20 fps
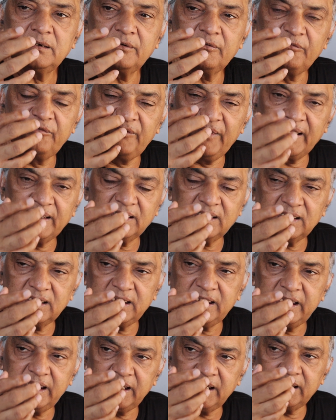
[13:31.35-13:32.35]
when
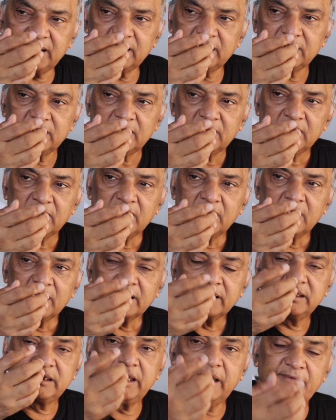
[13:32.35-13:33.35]
he
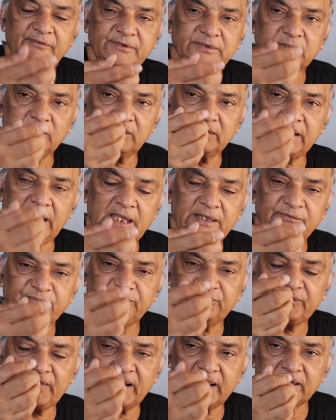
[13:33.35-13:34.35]
give to life
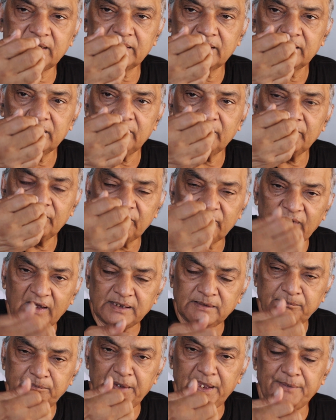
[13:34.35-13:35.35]
for
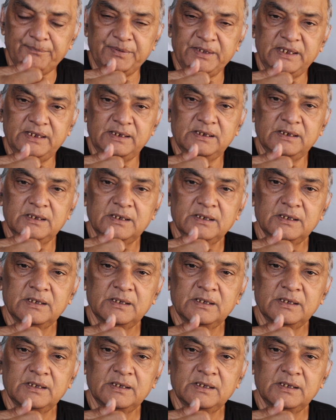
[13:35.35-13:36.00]
one baby,